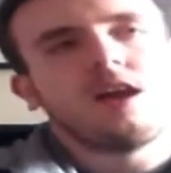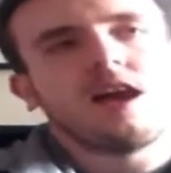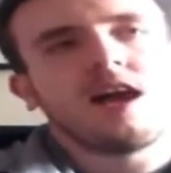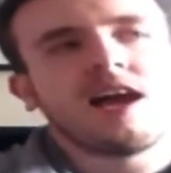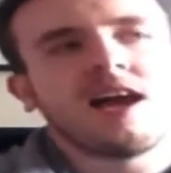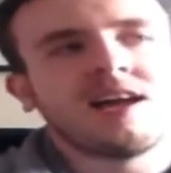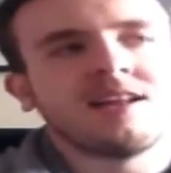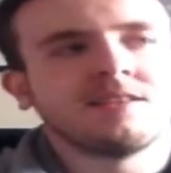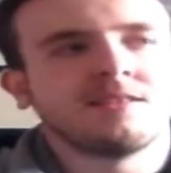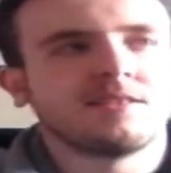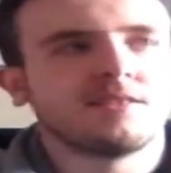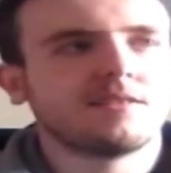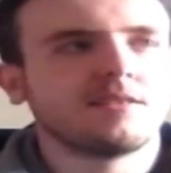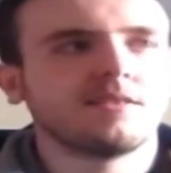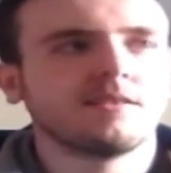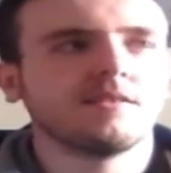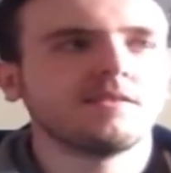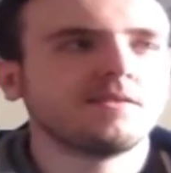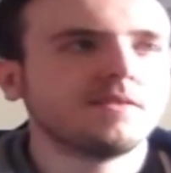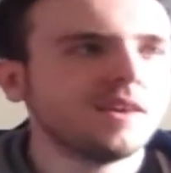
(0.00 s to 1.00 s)
And
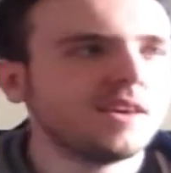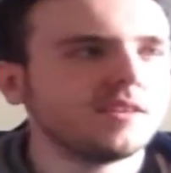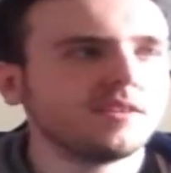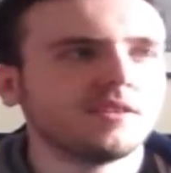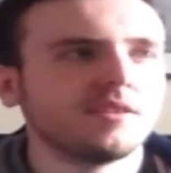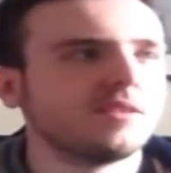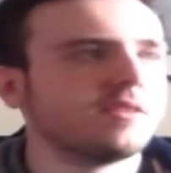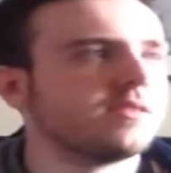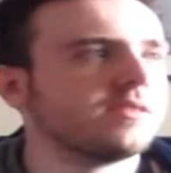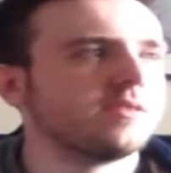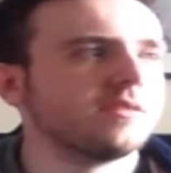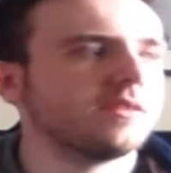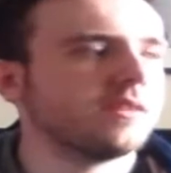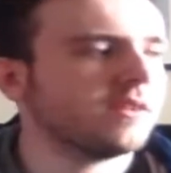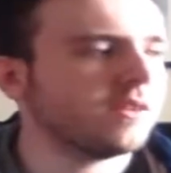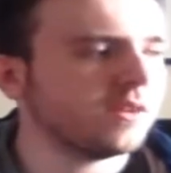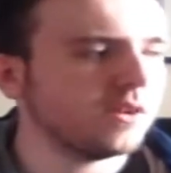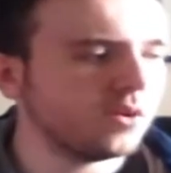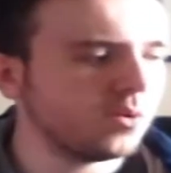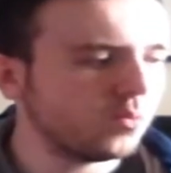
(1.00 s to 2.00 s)
this
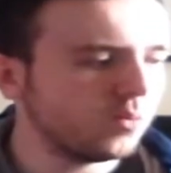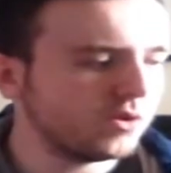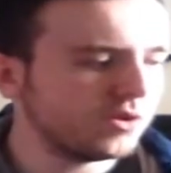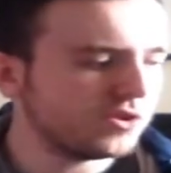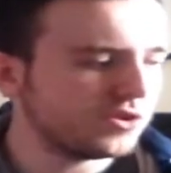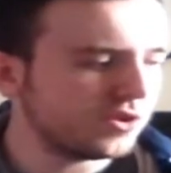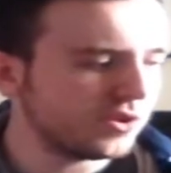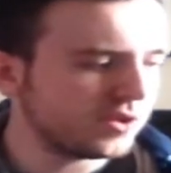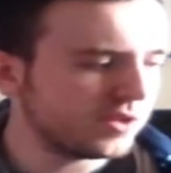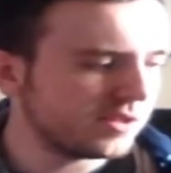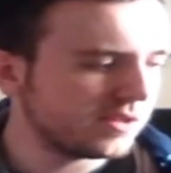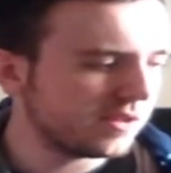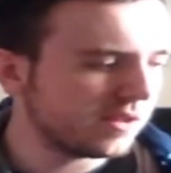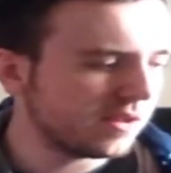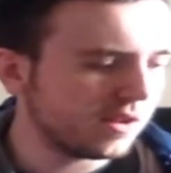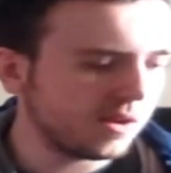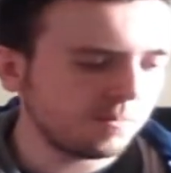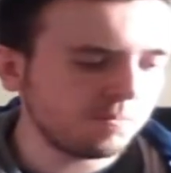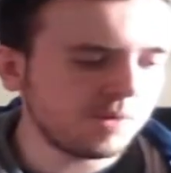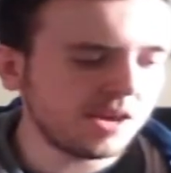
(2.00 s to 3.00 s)
was just
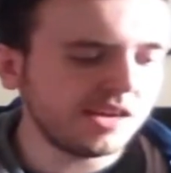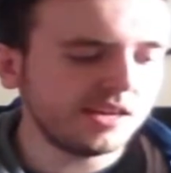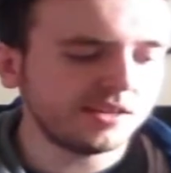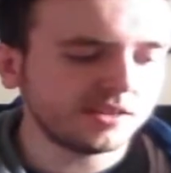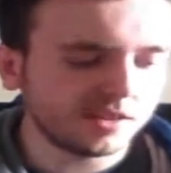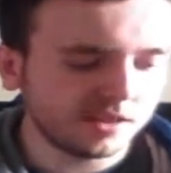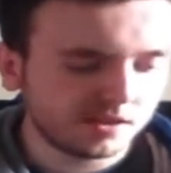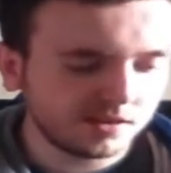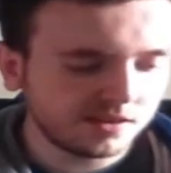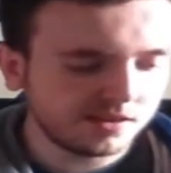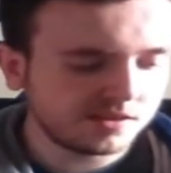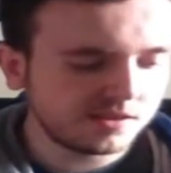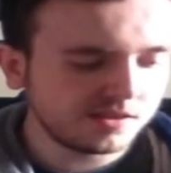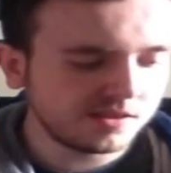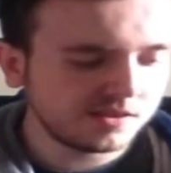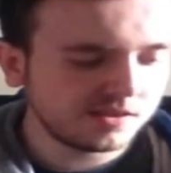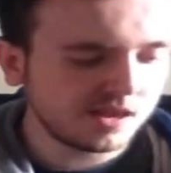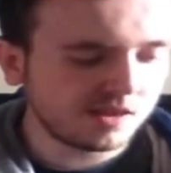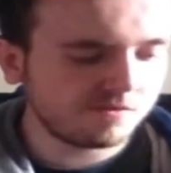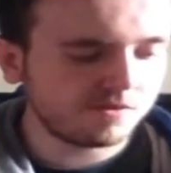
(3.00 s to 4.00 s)
amazing. This
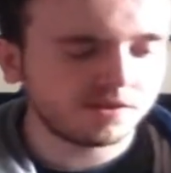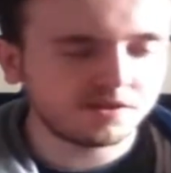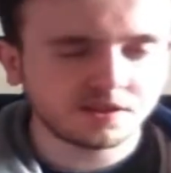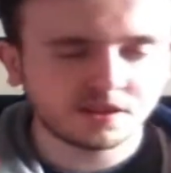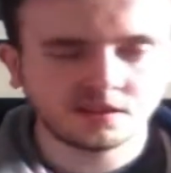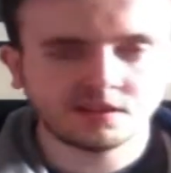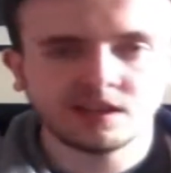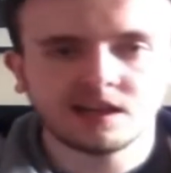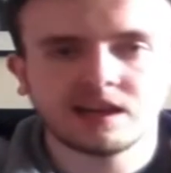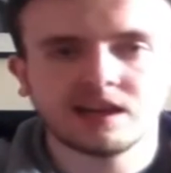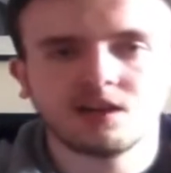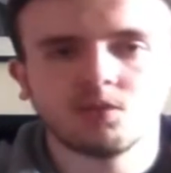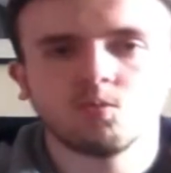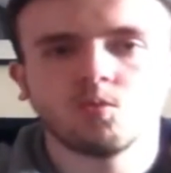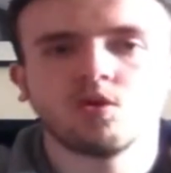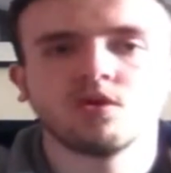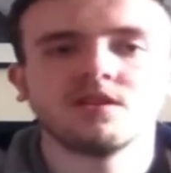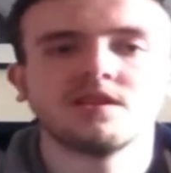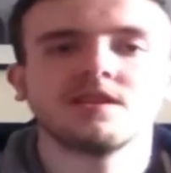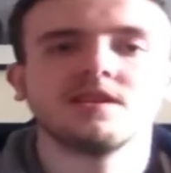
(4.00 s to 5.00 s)
is everything that I
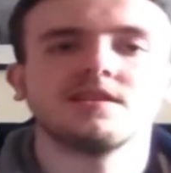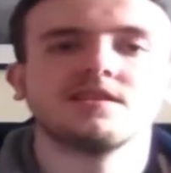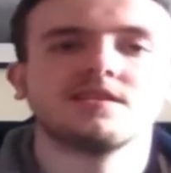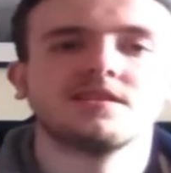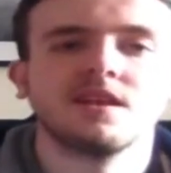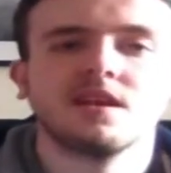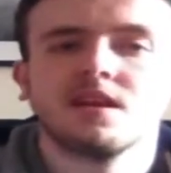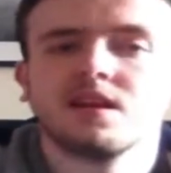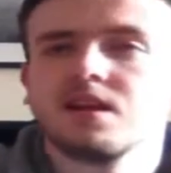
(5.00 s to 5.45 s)
wanted.